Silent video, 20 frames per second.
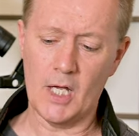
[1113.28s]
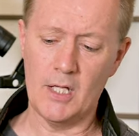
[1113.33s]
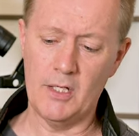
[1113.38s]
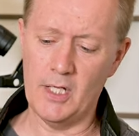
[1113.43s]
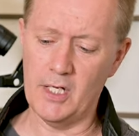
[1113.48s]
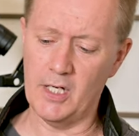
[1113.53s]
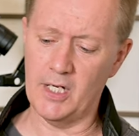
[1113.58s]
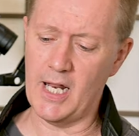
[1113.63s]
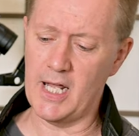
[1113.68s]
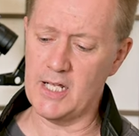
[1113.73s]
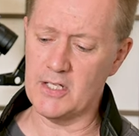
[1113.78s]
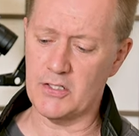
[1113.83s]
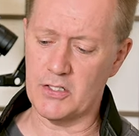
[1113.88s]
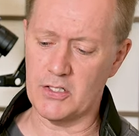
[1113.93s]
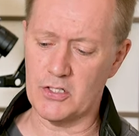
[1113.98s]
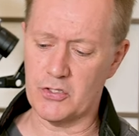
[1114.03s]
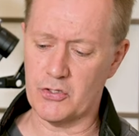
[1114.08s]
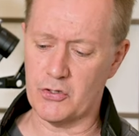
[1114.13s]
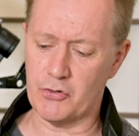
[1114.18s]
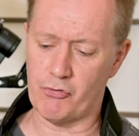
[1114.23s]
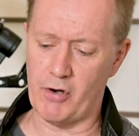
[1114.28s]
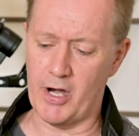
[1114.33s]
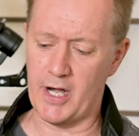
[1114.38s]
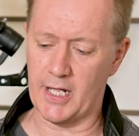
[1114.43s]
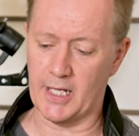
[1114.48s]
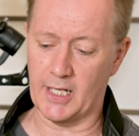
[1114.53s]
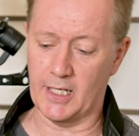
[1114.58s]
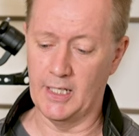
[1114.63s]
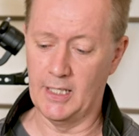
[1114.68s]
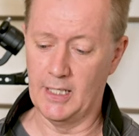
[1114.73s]
And then it has this
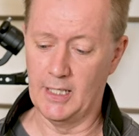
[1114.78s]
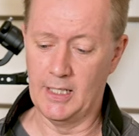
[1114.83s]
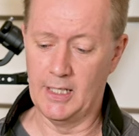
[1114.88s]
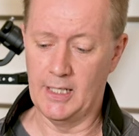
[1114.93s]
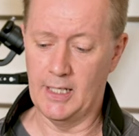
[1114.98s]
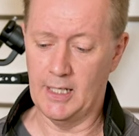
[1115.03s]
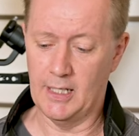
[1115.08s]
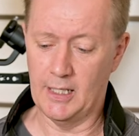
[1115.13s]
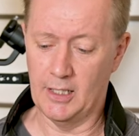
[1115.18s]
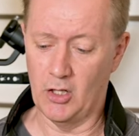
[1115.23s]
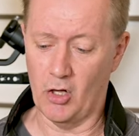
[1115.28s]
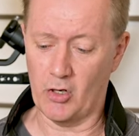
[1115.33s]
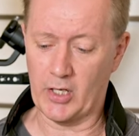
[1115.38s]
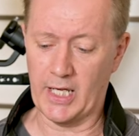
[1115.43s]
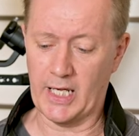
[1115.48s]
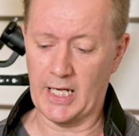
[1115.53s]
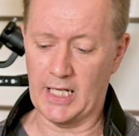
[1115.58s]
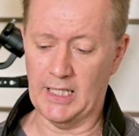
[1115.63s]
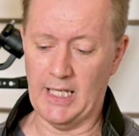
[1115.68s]
threading locking